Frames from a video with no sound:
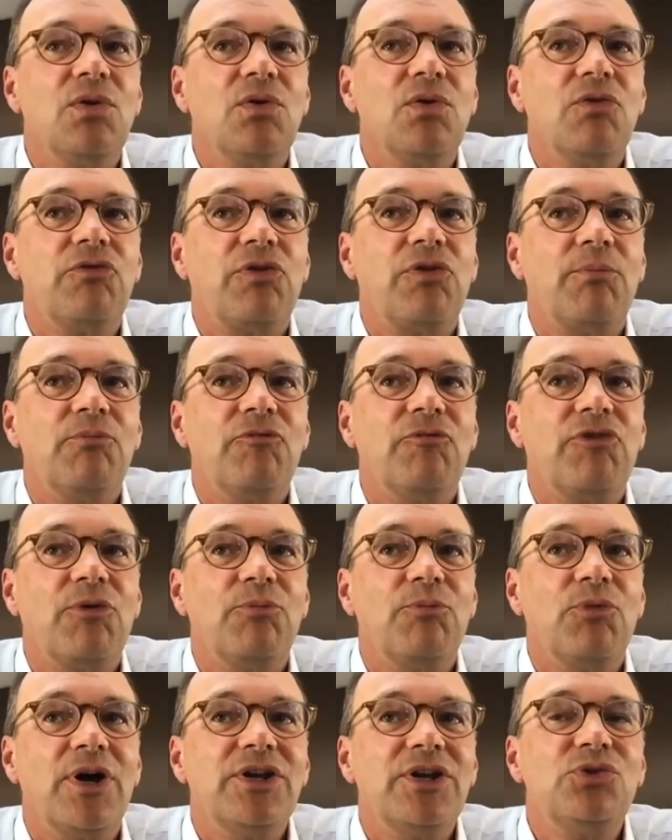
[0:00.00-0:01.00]
from
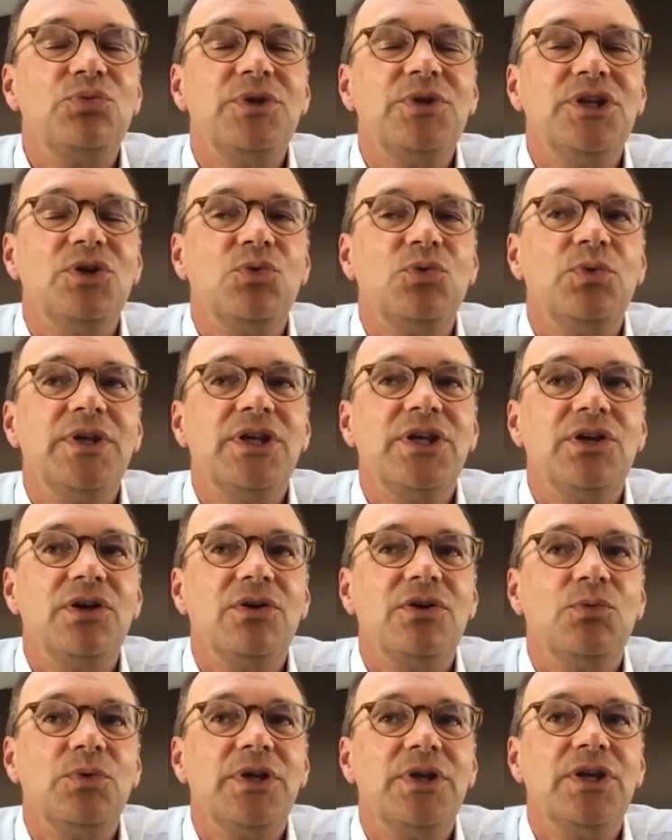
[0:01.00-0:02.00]
what
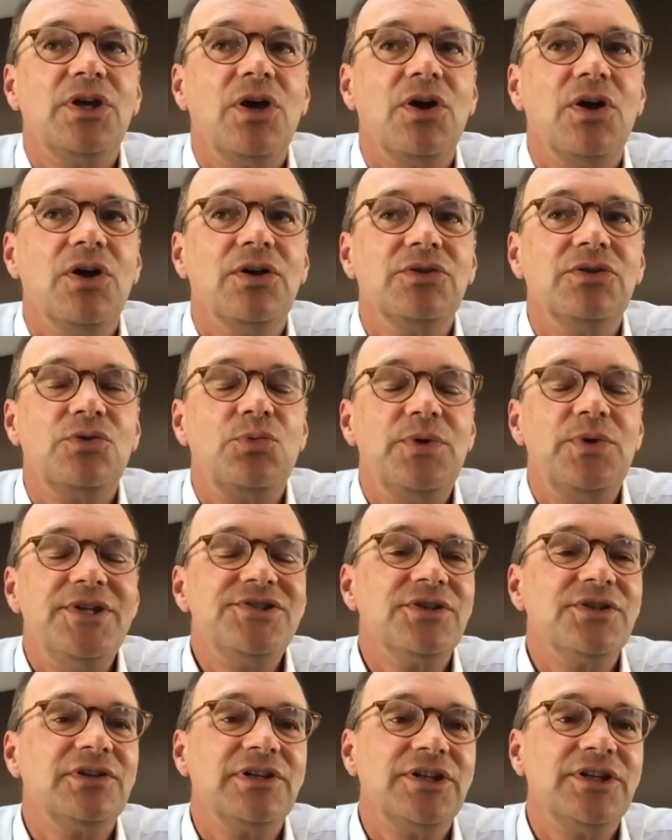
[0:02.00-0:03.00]
we heard
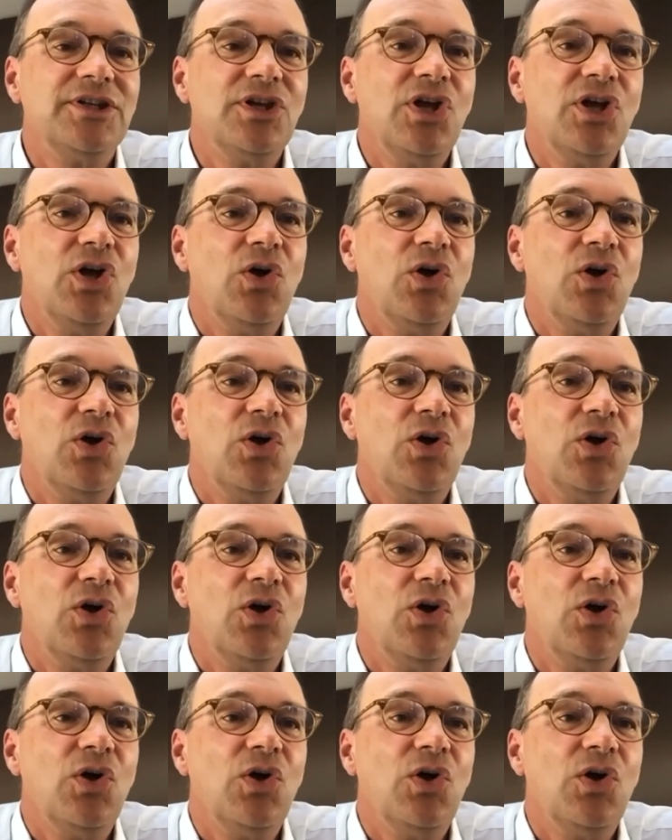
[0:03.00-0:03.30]
recently,